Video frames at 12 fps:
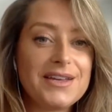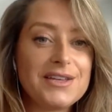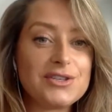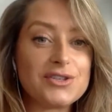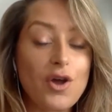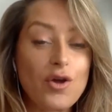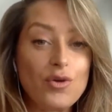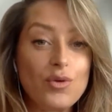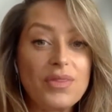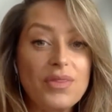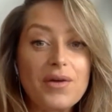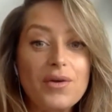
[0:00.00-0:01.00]
So
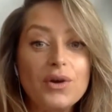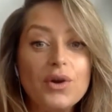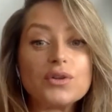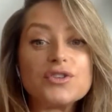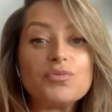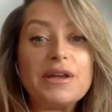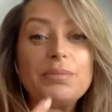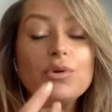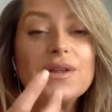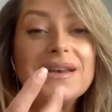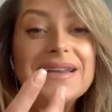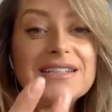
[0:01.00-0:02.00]
there are a lot of people
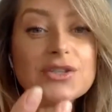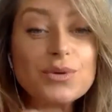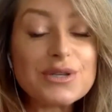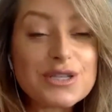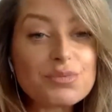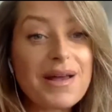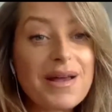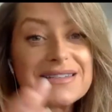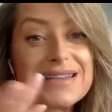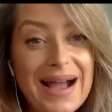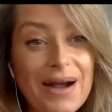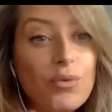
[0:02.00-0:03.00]
that need to express
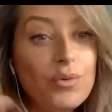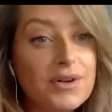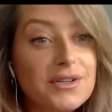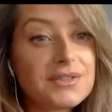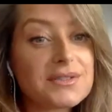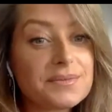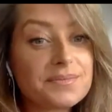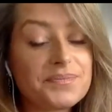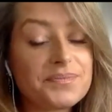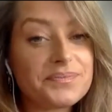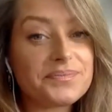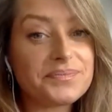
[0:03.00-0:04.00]
outwards
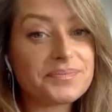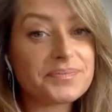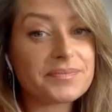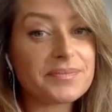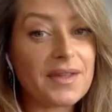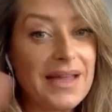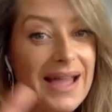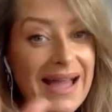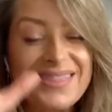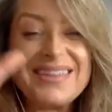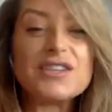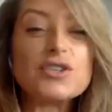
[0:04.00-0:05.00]

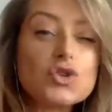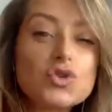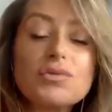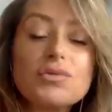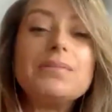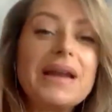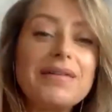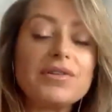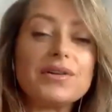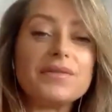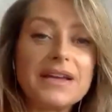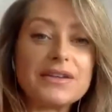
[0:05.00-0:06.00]
at the extreme
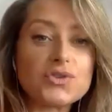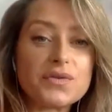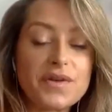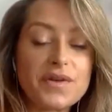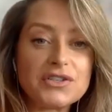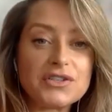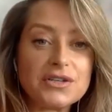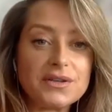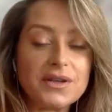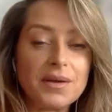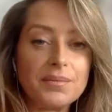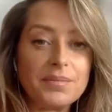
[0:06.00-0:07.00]
level of extroversion
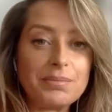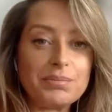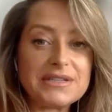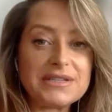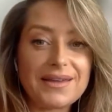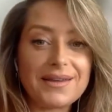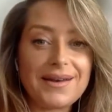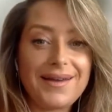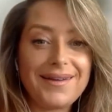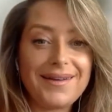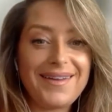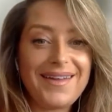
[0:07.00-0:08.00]
um, in
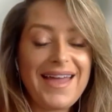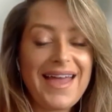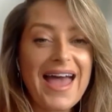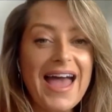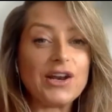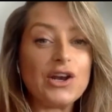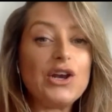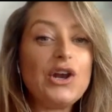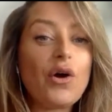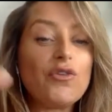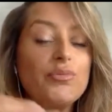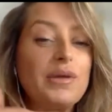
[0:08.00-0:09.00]
particular, and a
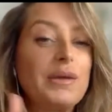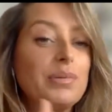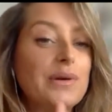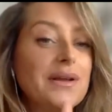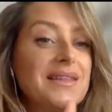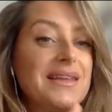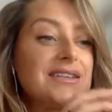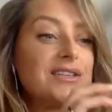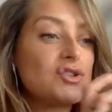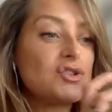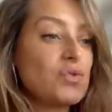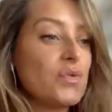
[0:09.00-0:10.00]
lot of people at the
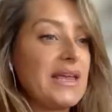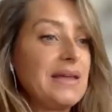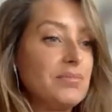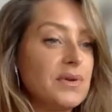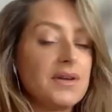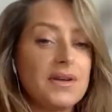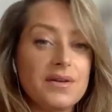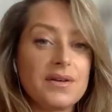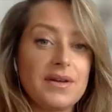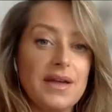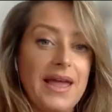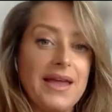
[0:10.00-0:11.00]
extreme
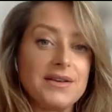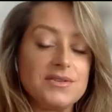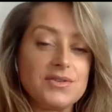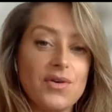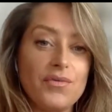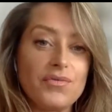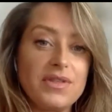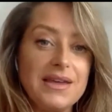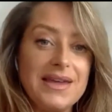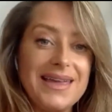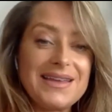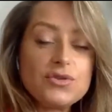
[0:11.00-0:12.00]
end of
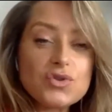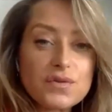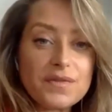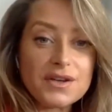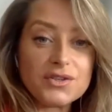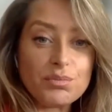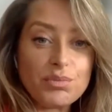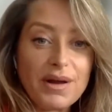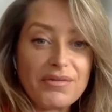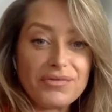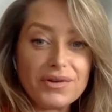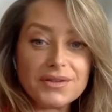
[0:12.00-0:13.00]
the introversion
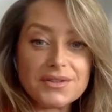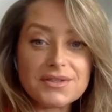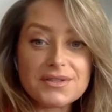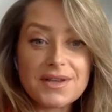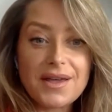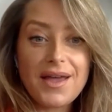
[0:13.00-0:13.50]
preference